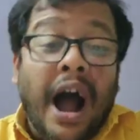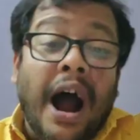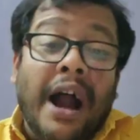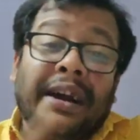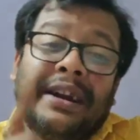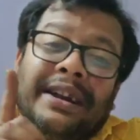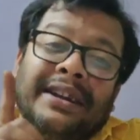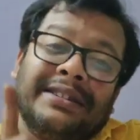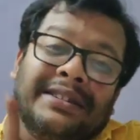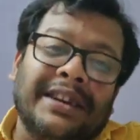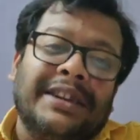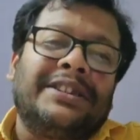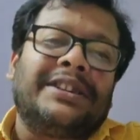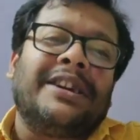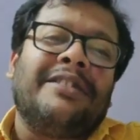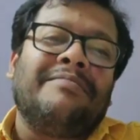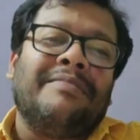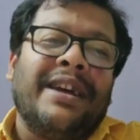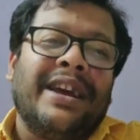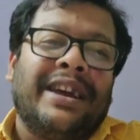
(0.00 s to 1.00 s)
our
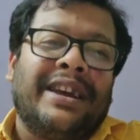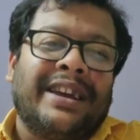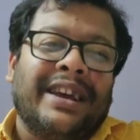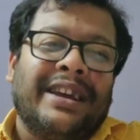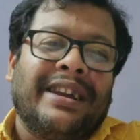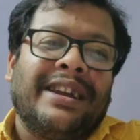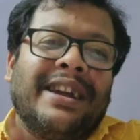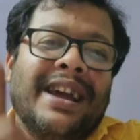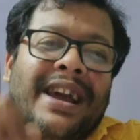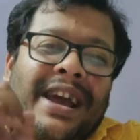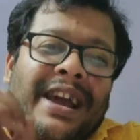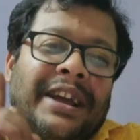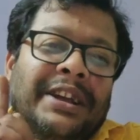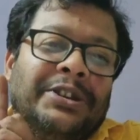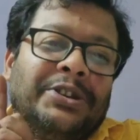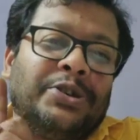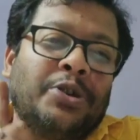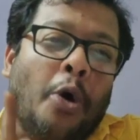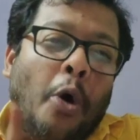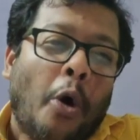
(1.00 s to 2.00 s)
decision making
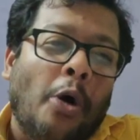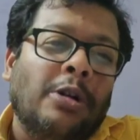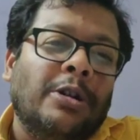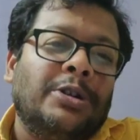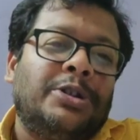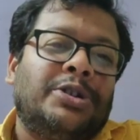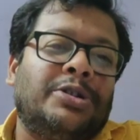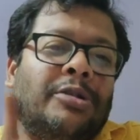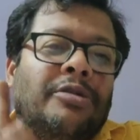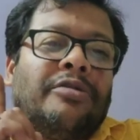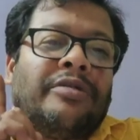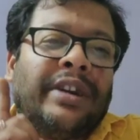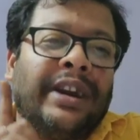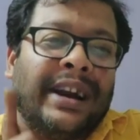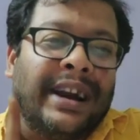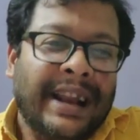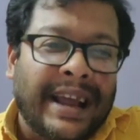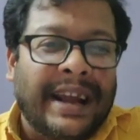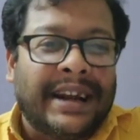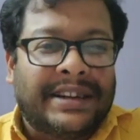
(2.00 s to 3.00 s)
is also
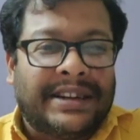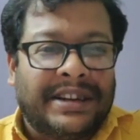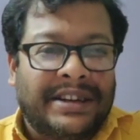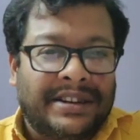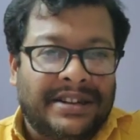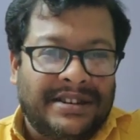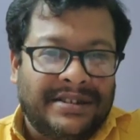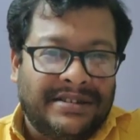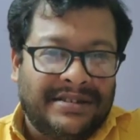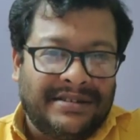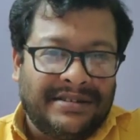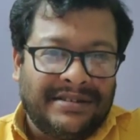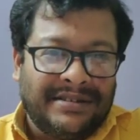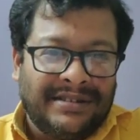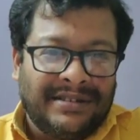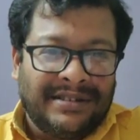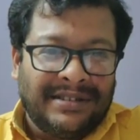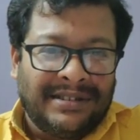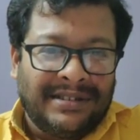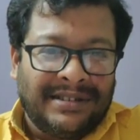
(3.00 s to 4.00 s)
related
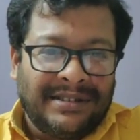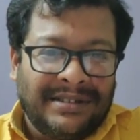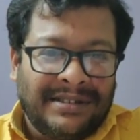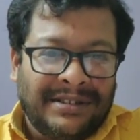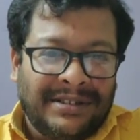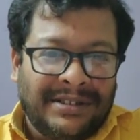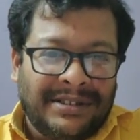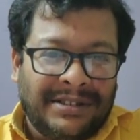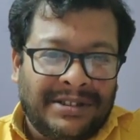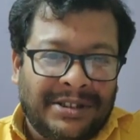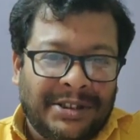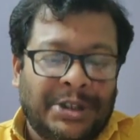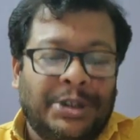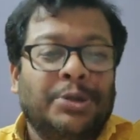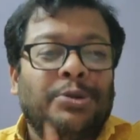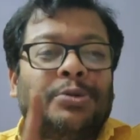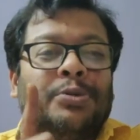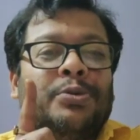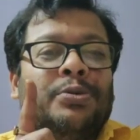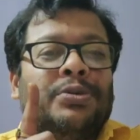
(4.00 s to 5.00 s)

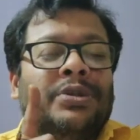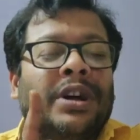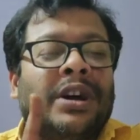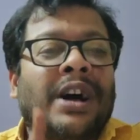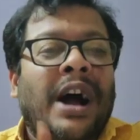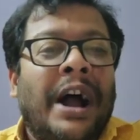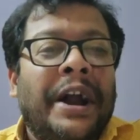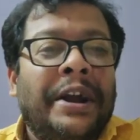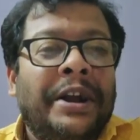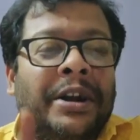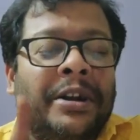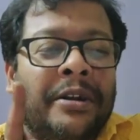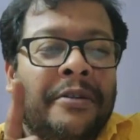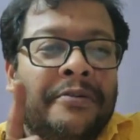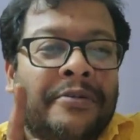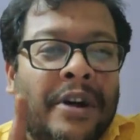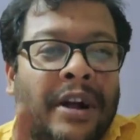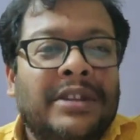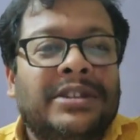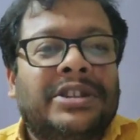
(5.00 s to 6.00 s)
to the kind
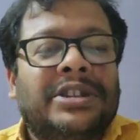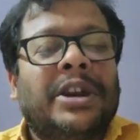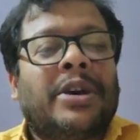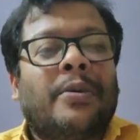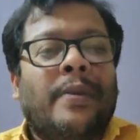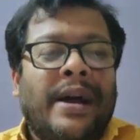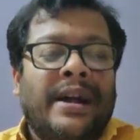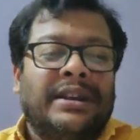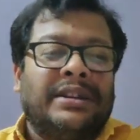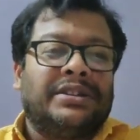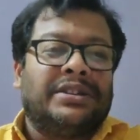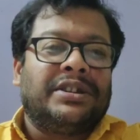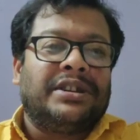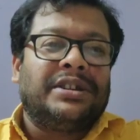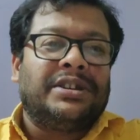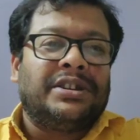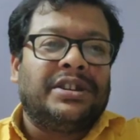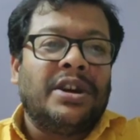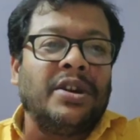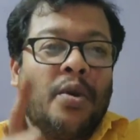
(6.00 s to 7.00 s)
of
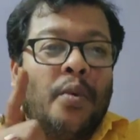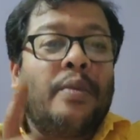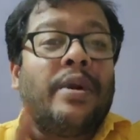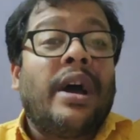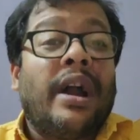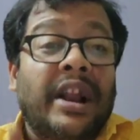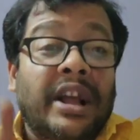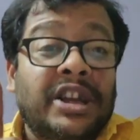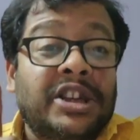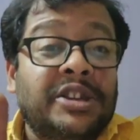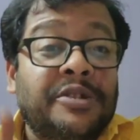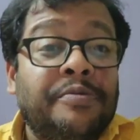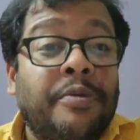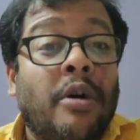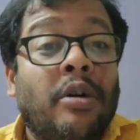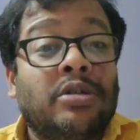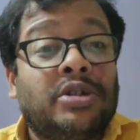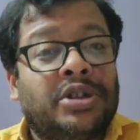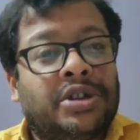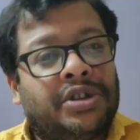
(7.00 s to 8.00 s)
consequences we are
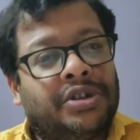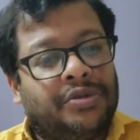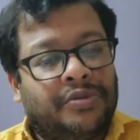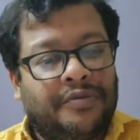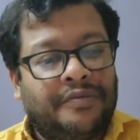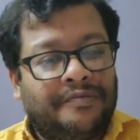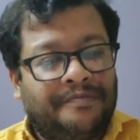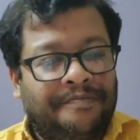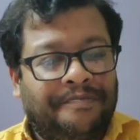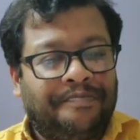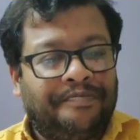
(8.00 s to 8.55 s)
exposed to.